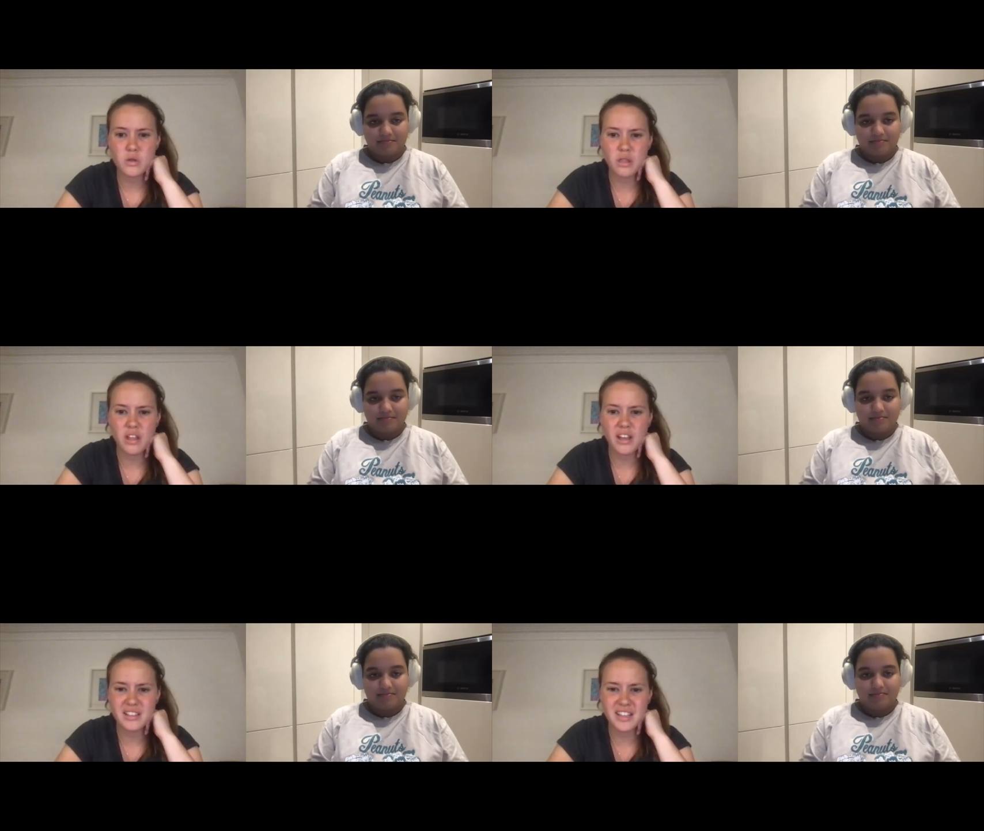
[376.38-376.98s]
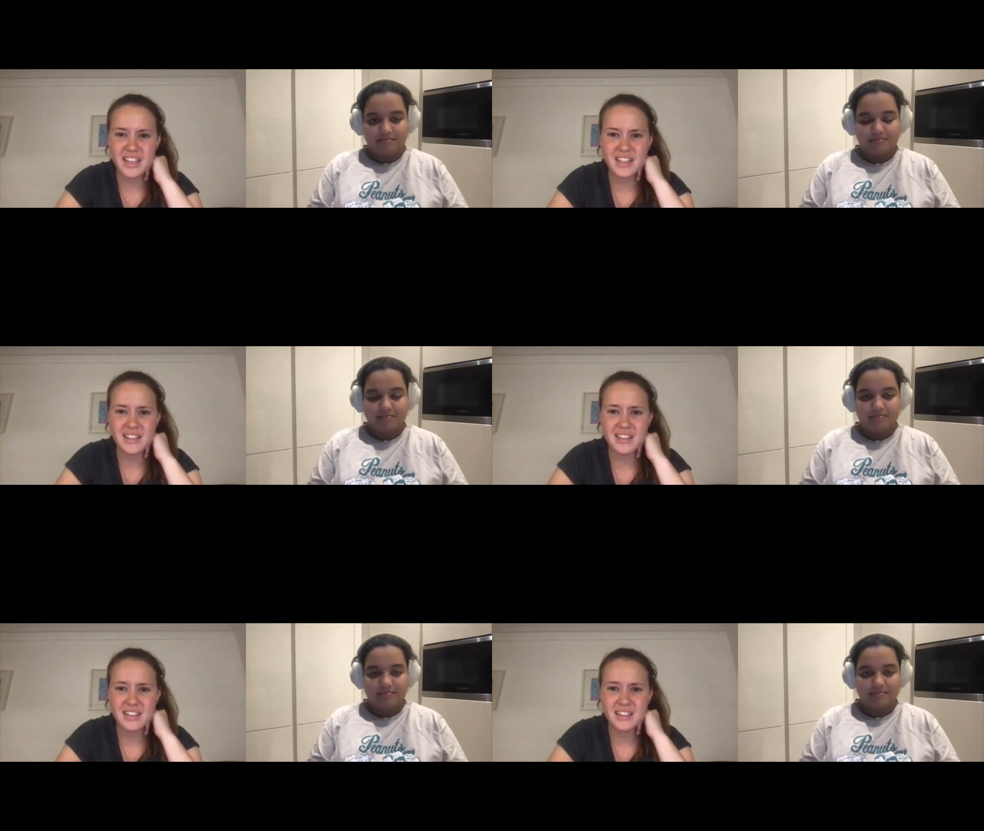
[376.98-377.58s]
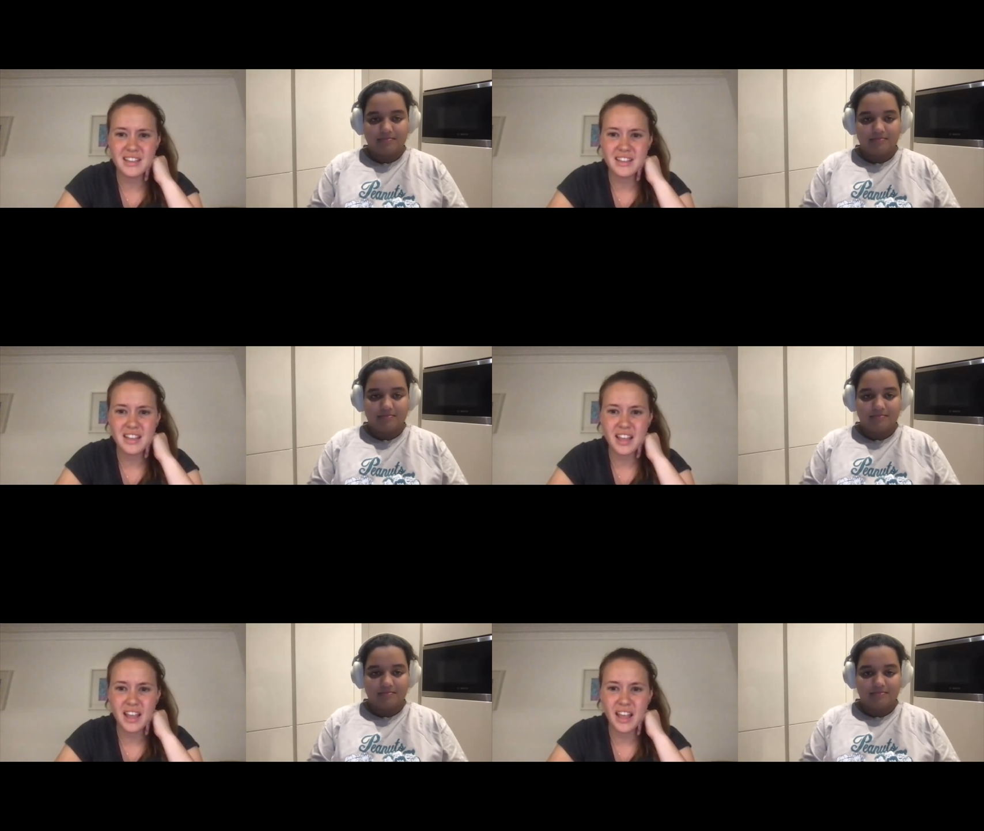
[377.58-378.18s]
Speaker 1: 13.
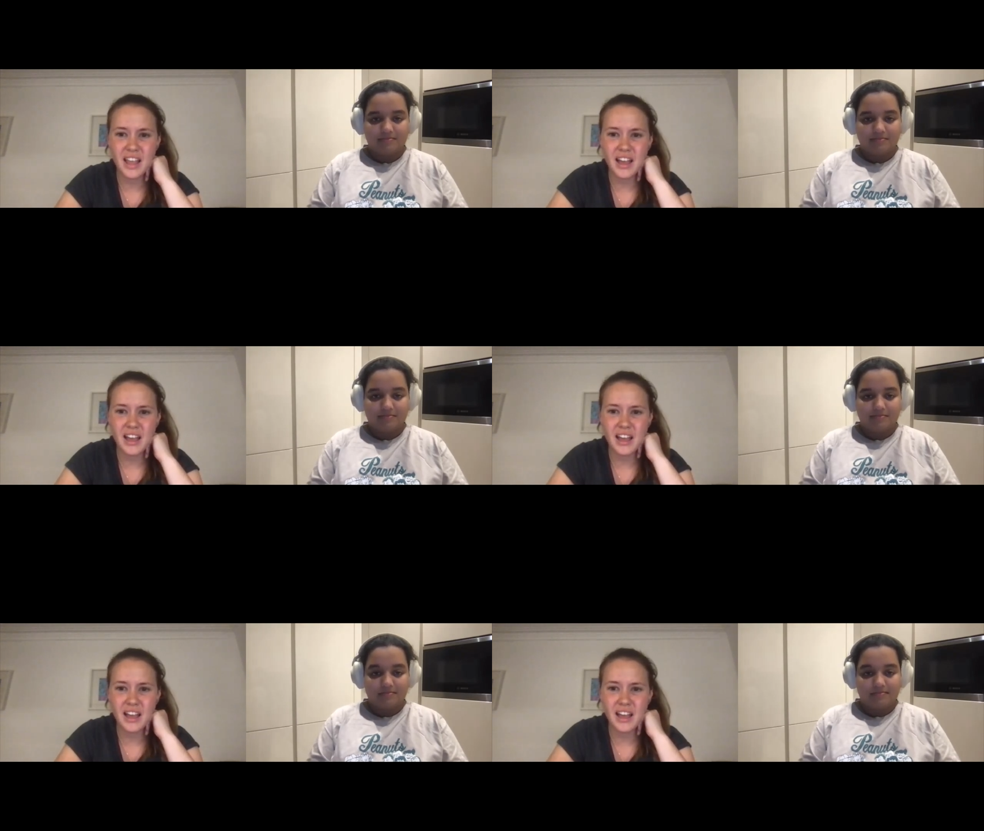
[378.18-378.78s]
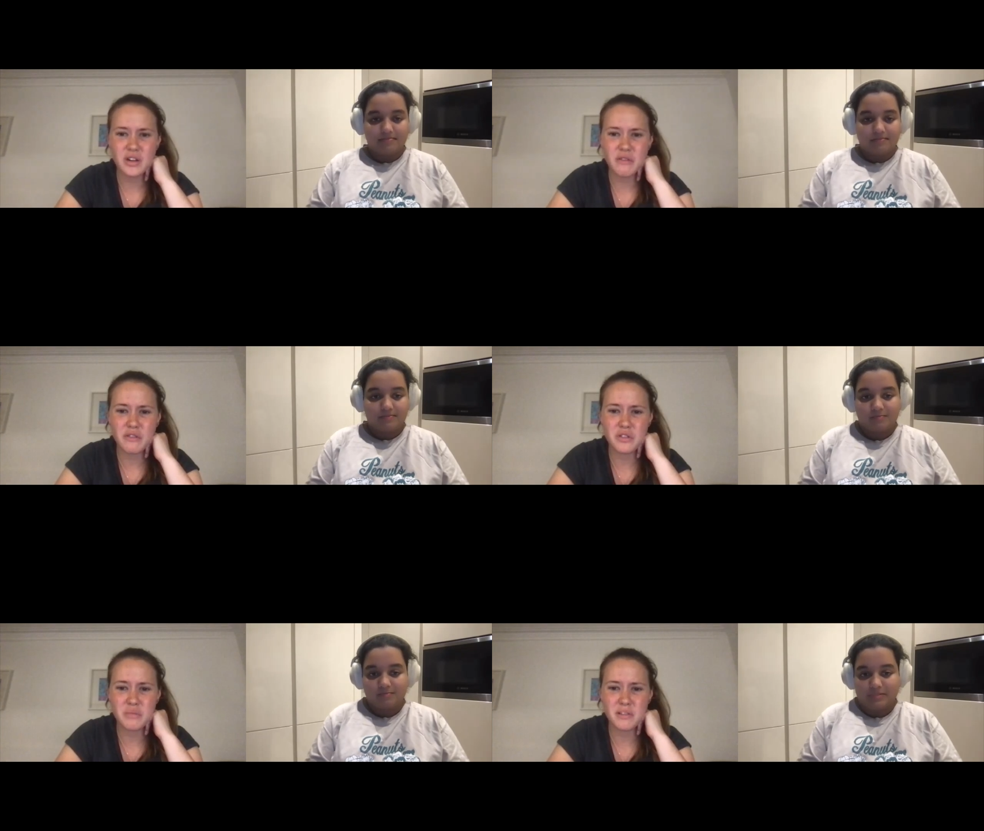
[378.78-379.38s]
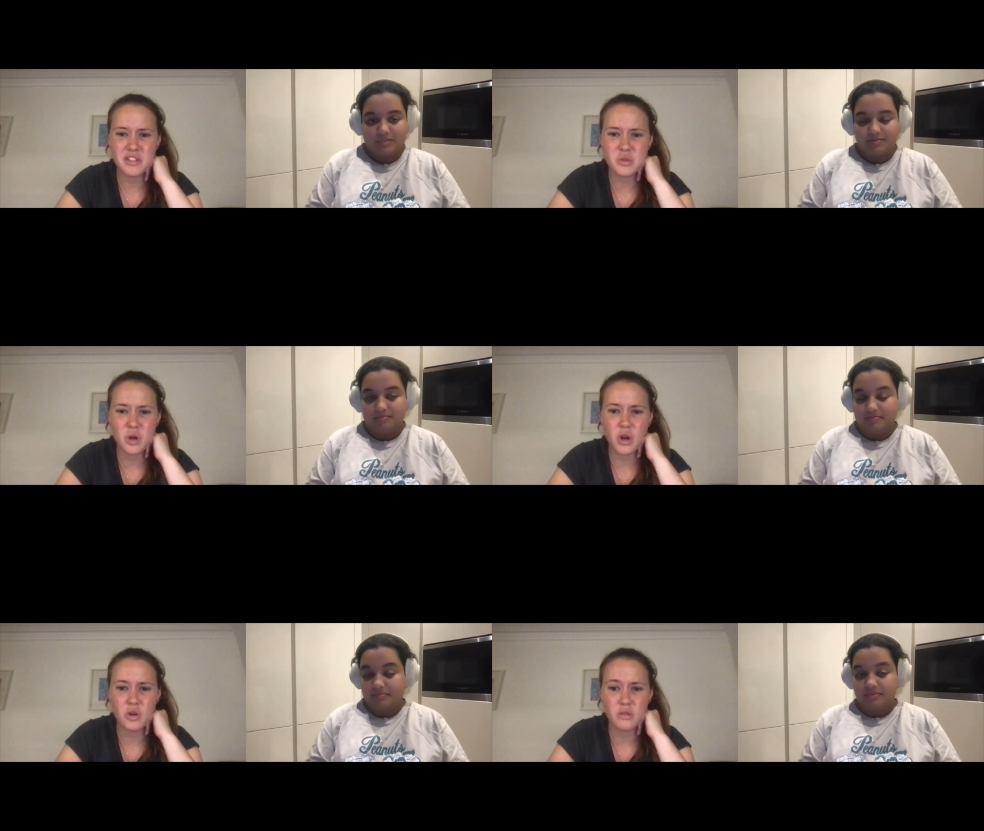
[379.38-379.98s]
I didn't know if he was a bit too
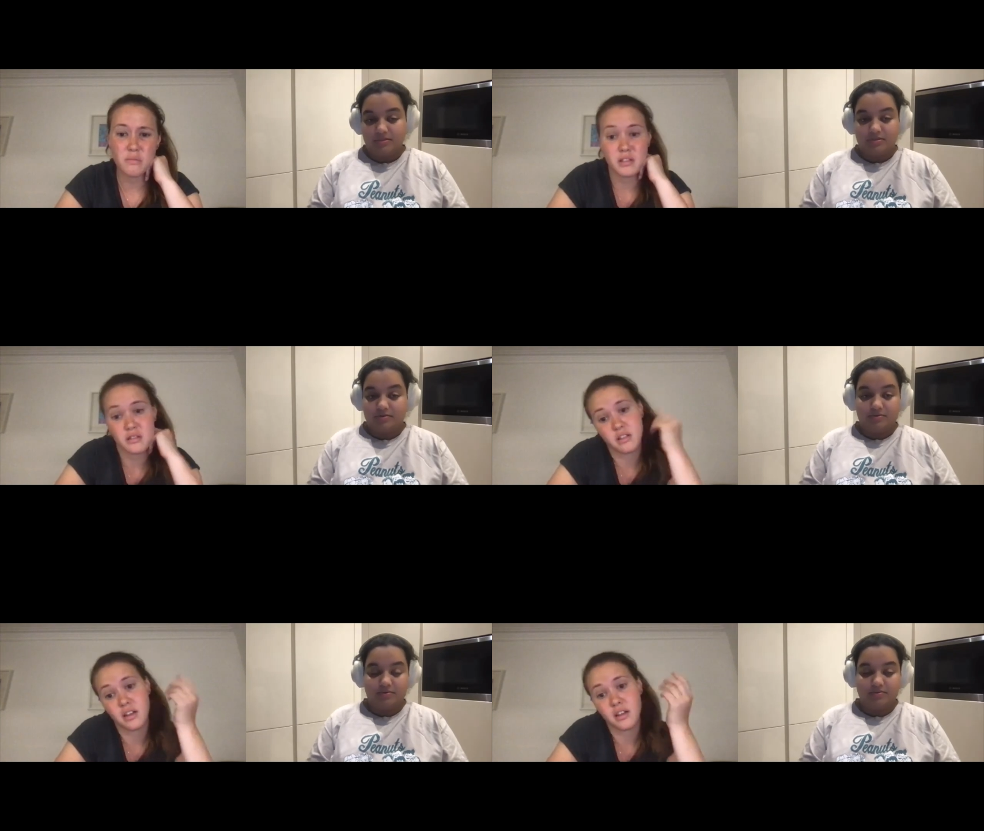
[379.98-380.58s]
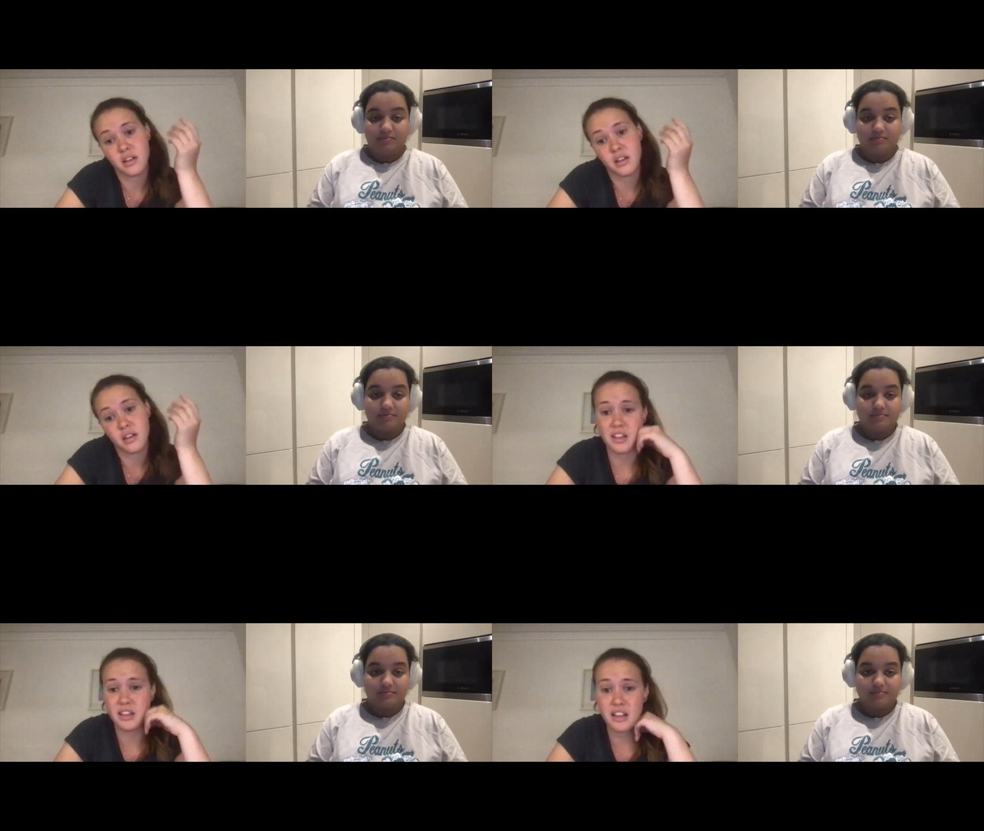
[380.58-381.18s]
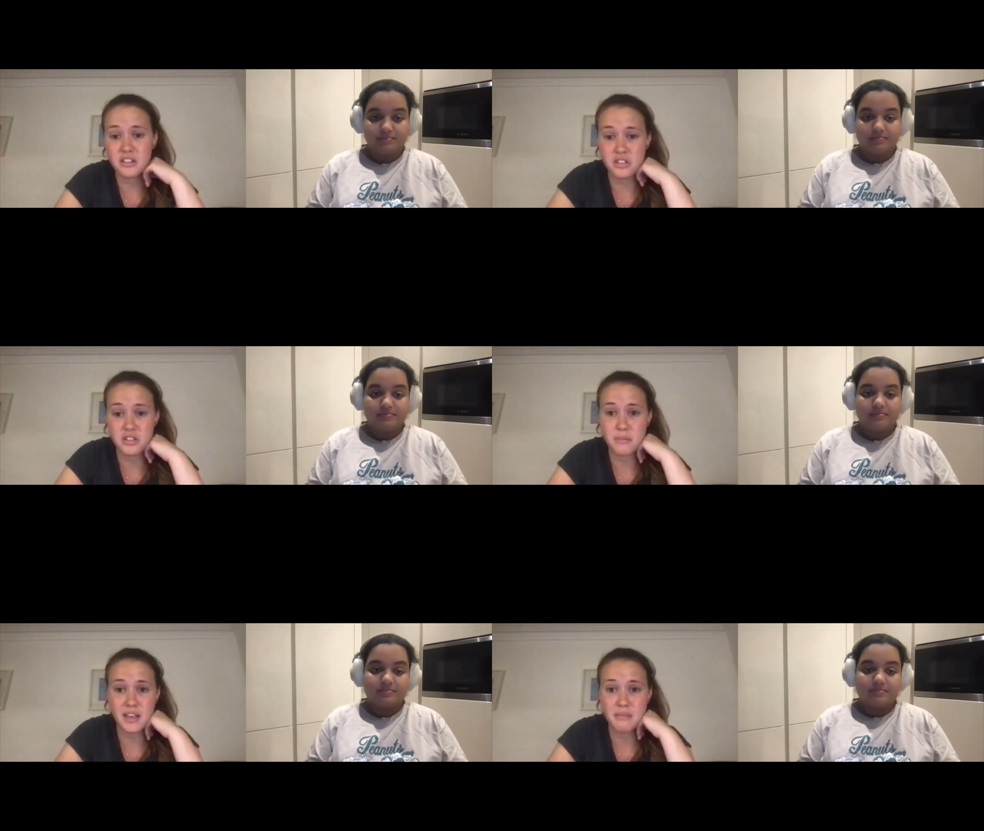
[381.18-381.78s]
old, but uh, I mean, that's
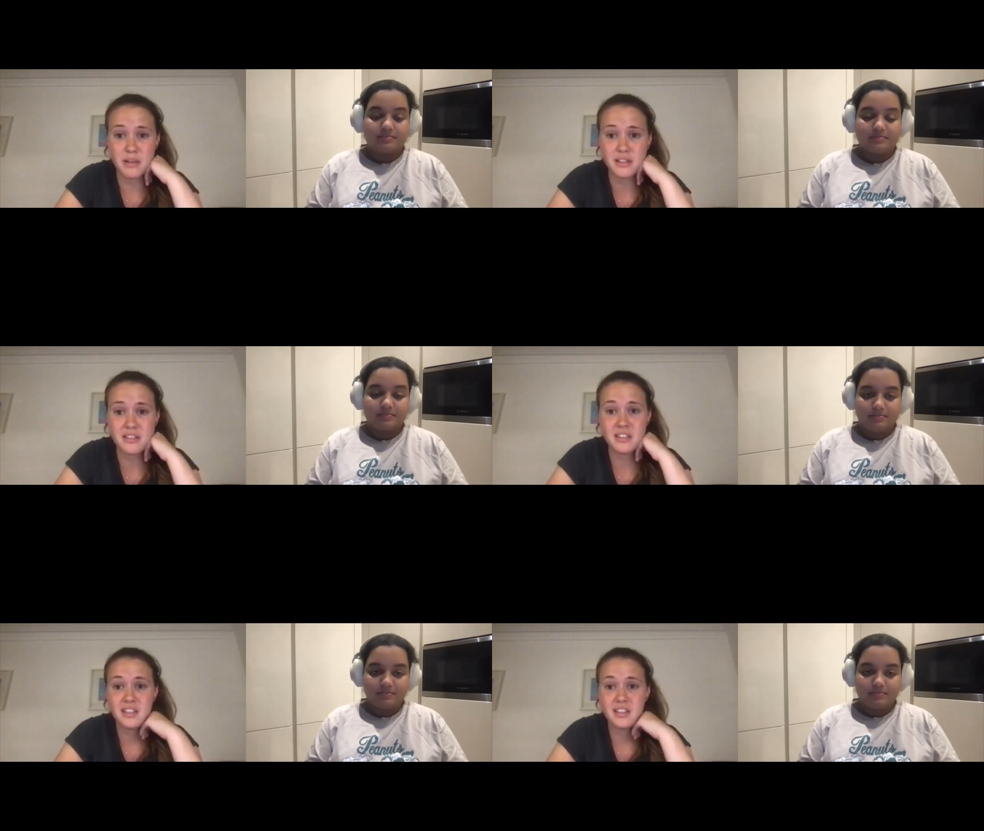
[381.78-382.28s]
just me. But